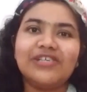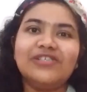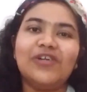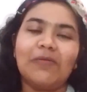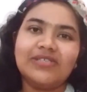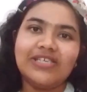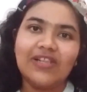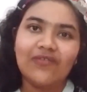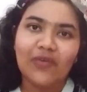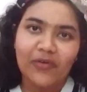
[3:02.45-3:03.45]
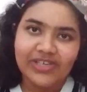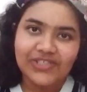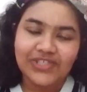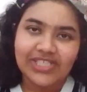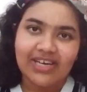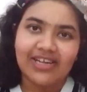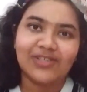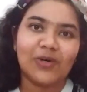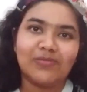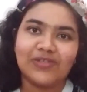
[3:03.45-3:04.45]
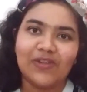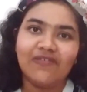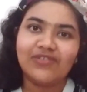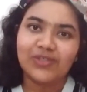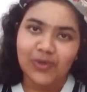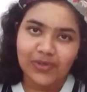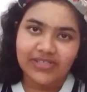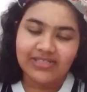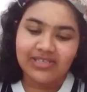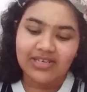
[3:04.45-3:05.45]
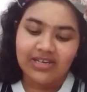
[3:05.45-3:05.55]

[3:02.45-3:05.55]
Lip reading: domicile of origin, and domicile of choice.